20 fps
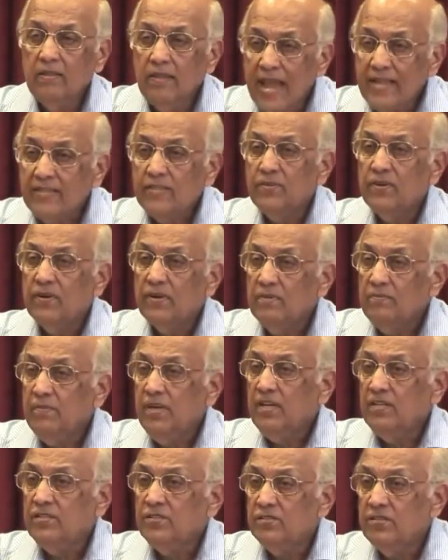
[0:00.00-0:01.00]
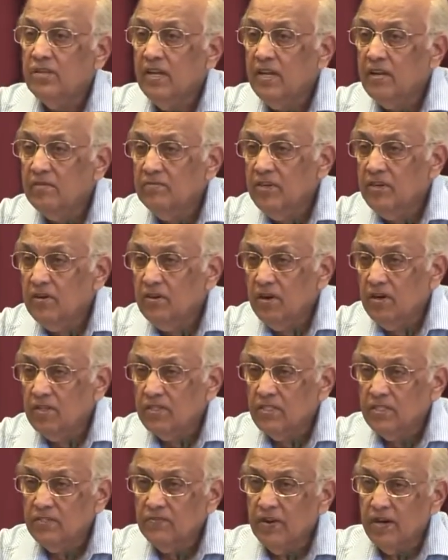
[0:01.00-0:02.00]
That's what it means to take up the
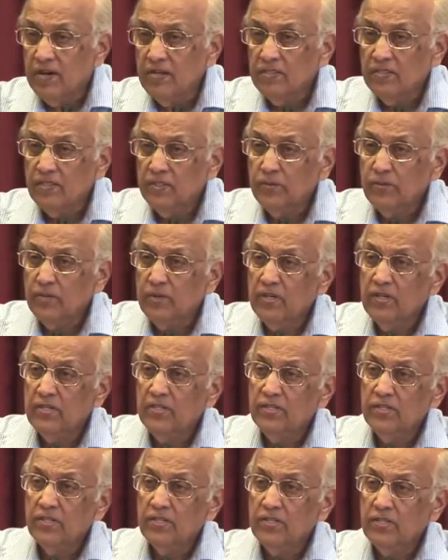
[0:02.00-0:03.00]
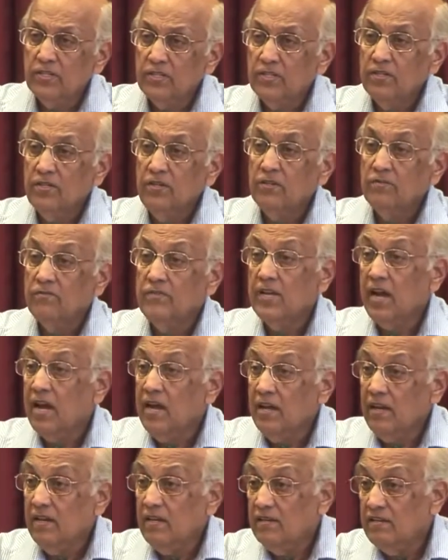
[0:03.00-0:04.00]
cross. As far as this world is concerned, you have
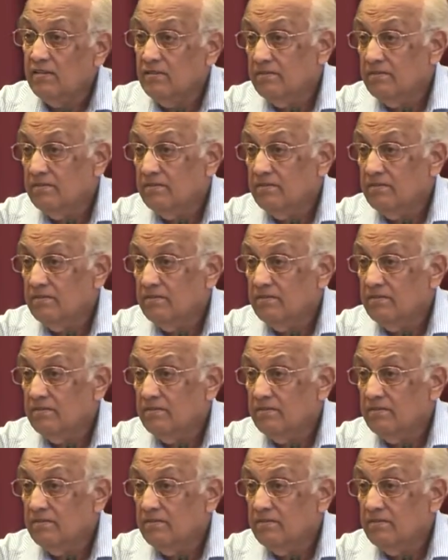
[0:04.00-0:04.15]
died.